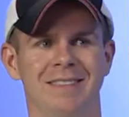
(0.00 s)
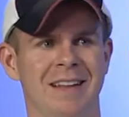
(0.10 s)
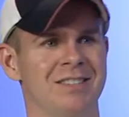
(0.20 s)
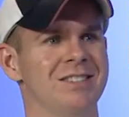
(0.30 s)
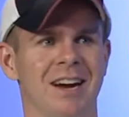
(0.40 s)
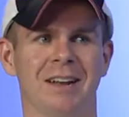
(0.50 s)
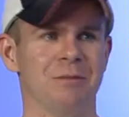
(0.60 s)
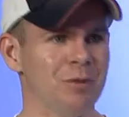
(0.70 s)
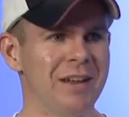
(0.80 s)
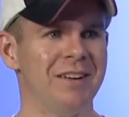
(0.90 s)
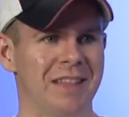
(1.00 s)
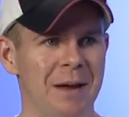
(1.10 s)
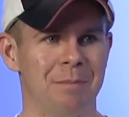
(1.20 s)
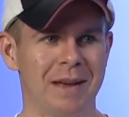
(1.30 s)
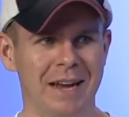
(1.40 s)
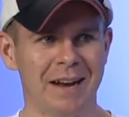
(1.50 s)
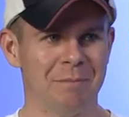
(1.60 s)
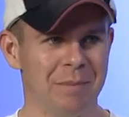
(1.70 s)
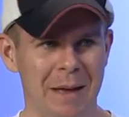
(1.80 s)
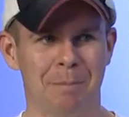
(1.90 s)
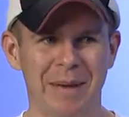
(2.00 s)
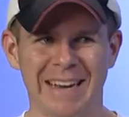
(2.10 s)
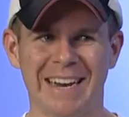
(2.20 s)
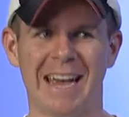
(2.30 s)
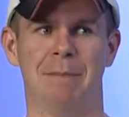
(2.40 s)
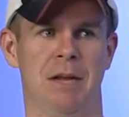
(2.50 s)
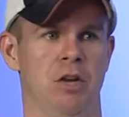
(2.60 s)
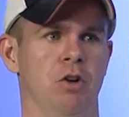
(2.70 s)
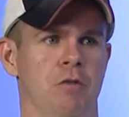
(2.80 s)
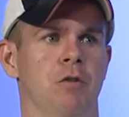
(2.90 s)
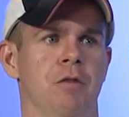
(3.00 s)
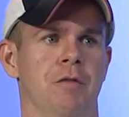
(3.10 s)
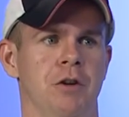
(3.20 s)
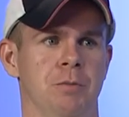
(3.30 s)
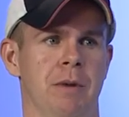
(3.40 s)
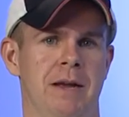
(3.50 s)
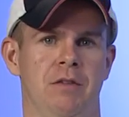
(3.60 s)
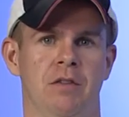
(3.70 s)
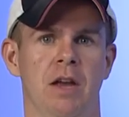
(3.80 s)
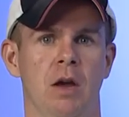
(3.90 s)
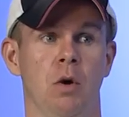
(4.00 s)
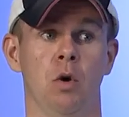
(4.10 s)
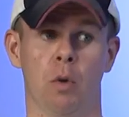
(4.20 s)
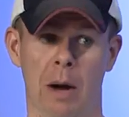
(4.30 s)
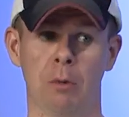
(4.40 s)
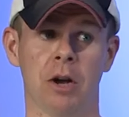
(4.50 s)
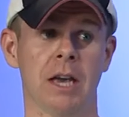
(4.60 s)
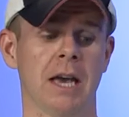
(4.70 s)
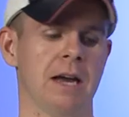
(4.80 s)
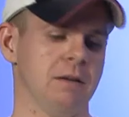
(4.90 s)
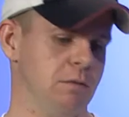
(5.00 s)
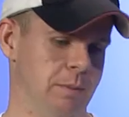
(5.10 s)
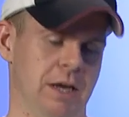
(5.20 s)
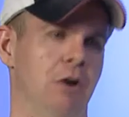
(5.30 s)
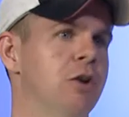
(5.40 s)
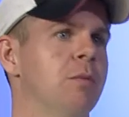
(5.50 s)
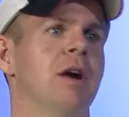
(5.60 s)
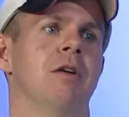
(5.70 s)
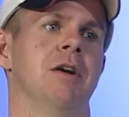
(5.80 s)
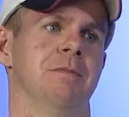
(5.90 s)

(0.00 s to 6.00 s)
That's not really that big that big name that you look for at 1st mm-hmm. base. Who I'm looking at, Miguel Cabrera. Yeah,